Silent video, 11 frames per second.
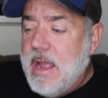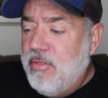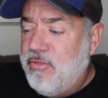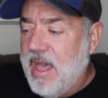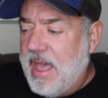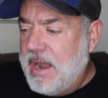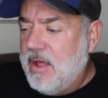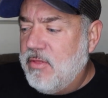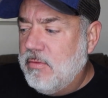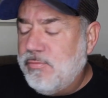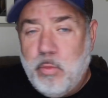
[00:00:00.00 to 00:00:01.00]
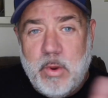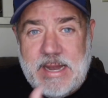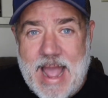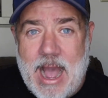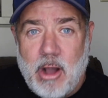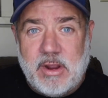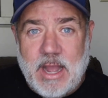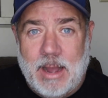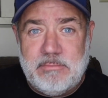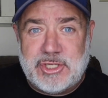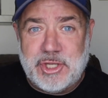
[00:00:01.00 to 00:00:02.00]
Then we now
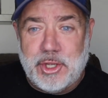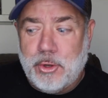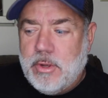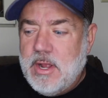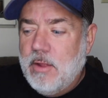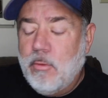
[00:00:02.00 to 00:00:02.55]
come to,